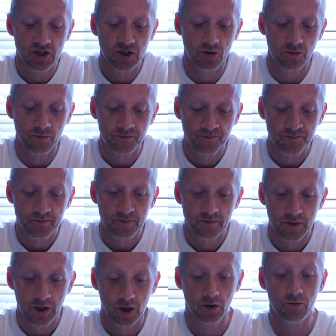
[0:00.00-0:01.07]
so
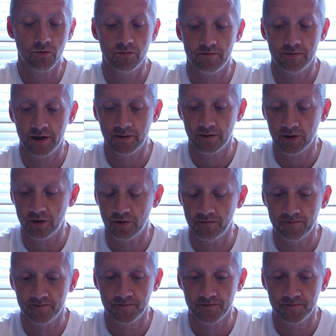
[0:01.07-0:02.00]
oh, here we go.